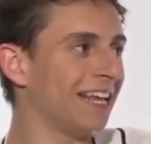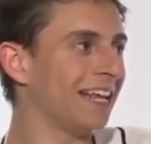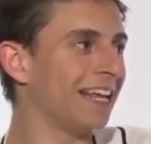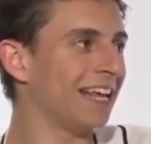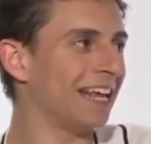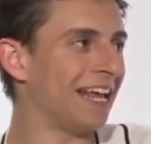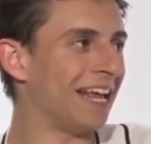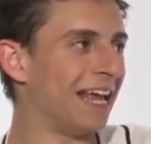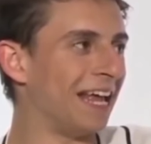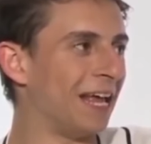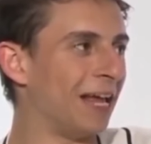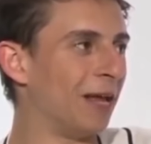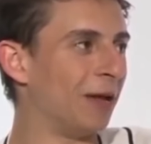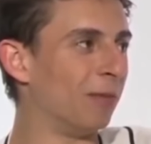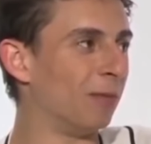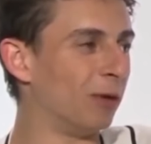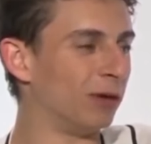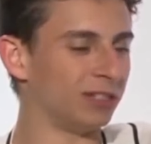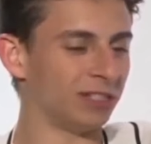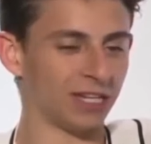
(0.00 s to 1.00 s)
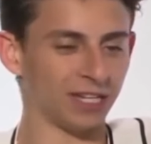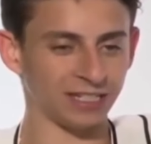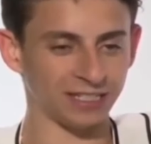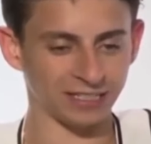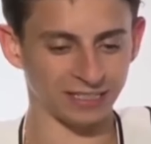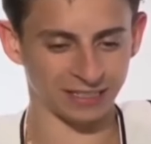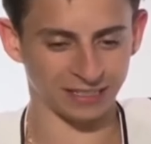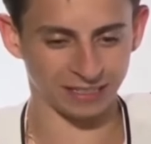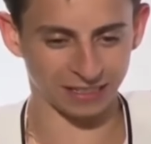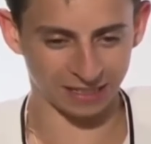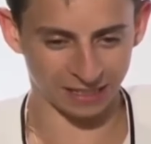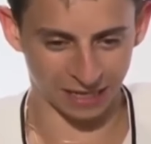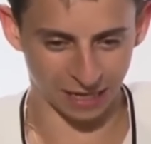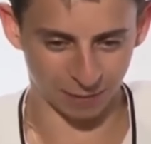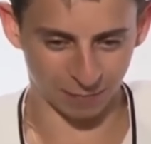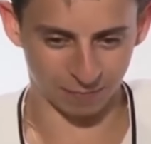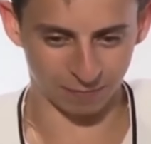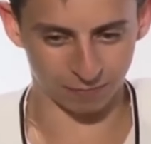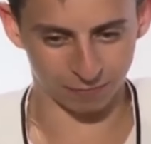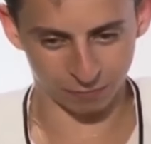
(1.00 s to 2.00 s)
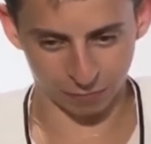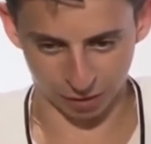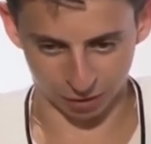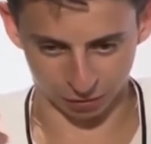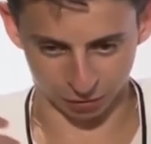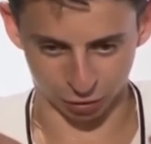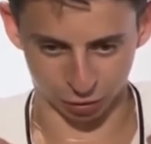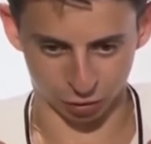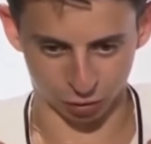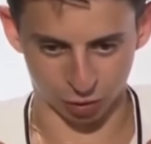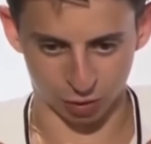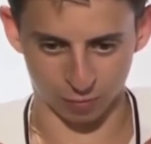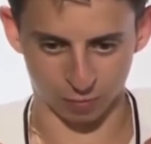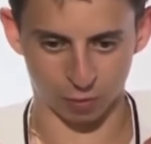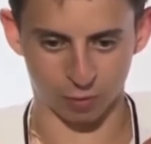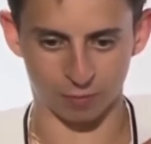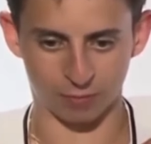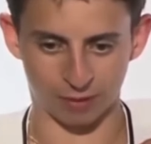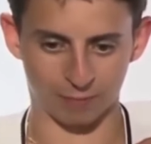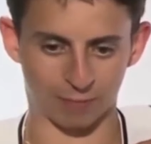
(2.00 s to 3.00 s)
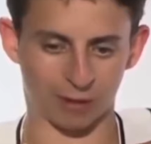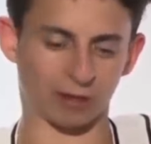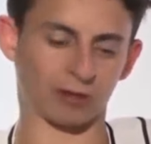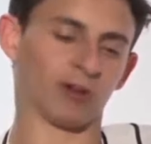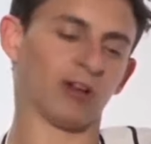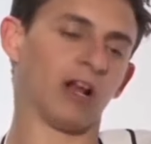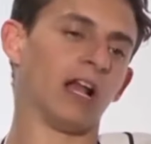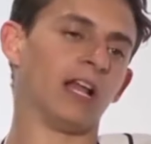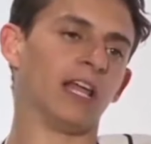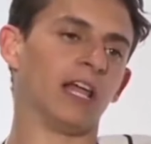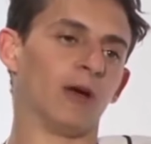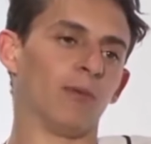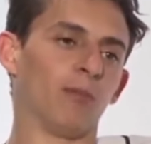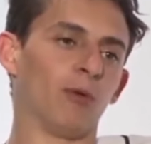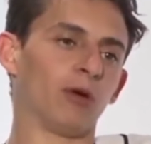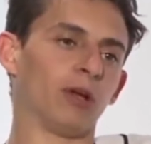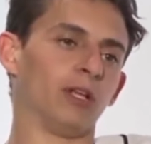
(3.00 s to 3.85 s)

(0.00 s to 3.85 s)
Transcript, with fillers: his career has expanded into indie films, blockbuster hits